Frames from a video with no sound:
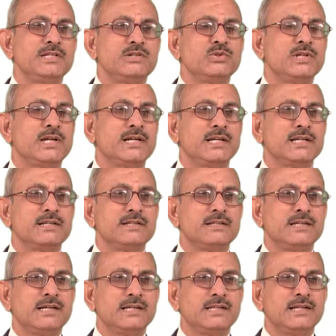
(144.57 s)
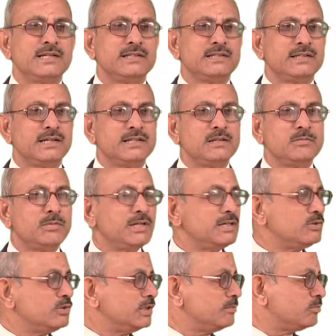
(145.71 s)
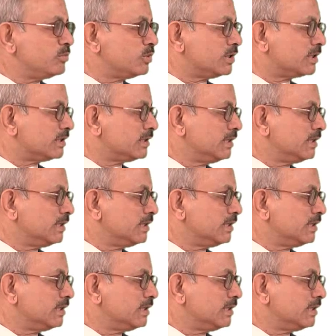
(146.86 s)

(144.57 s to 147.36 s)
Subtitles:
into that currency and then send the money to the importer.